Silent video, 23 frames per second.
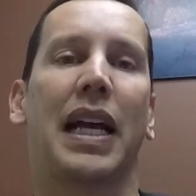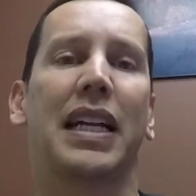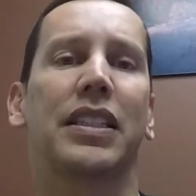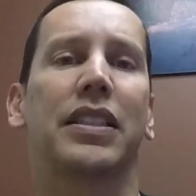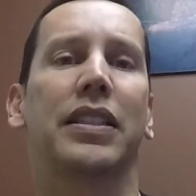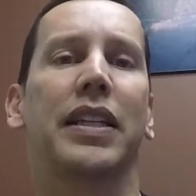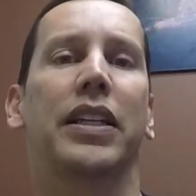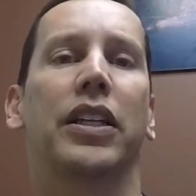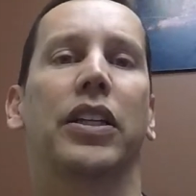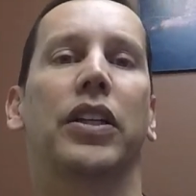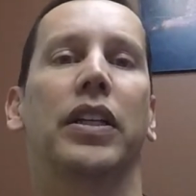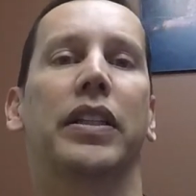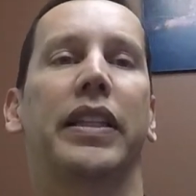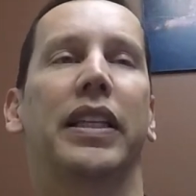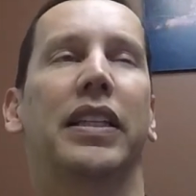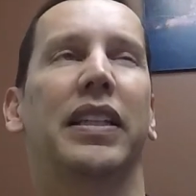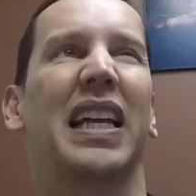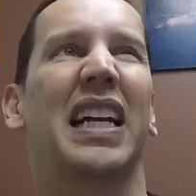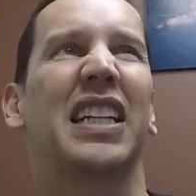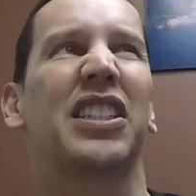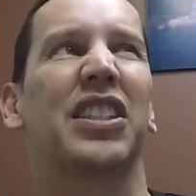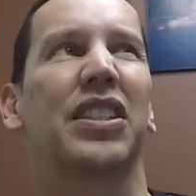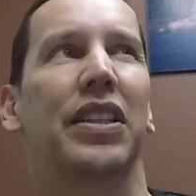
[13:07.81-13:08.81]
That's not a good
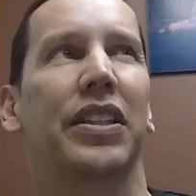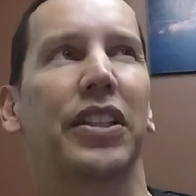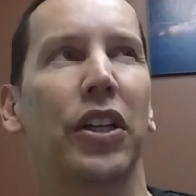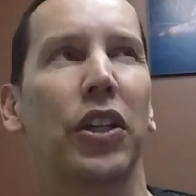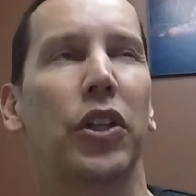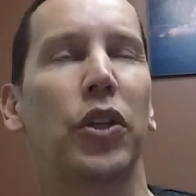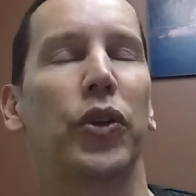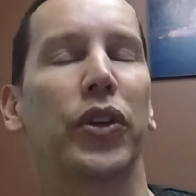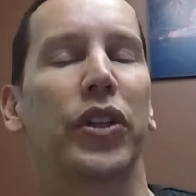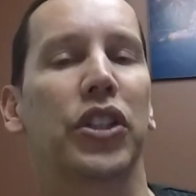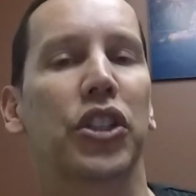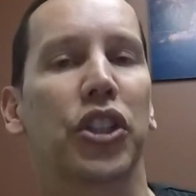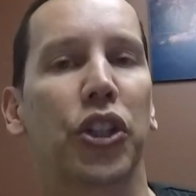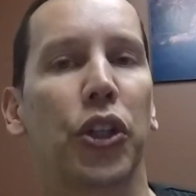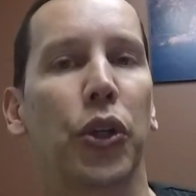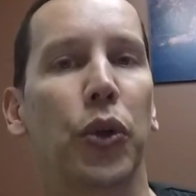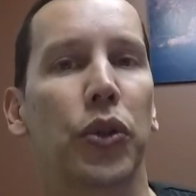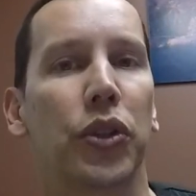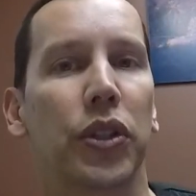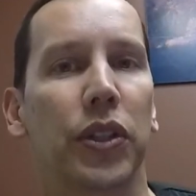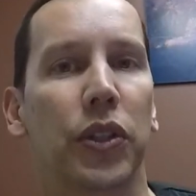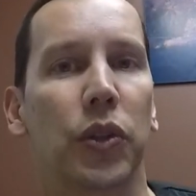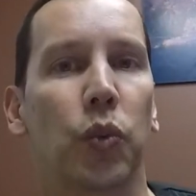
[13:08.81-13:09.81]
thing. That's another
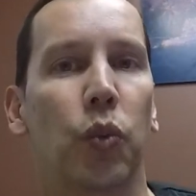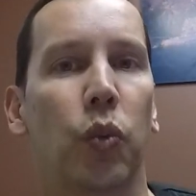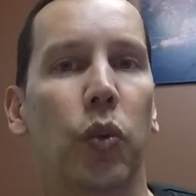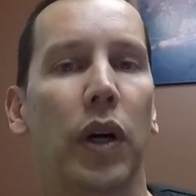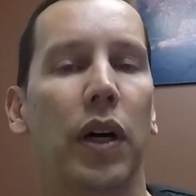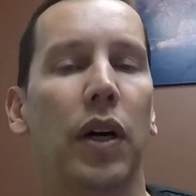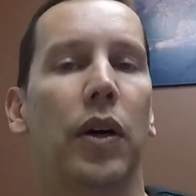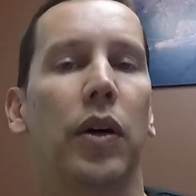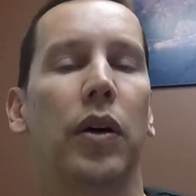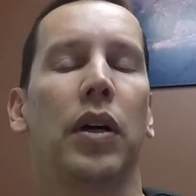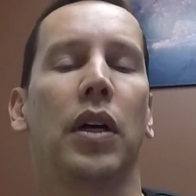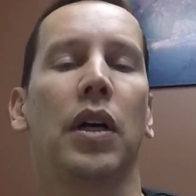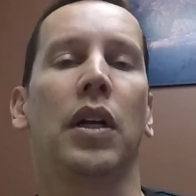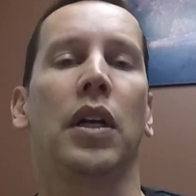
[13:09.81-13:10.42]
excuse as well.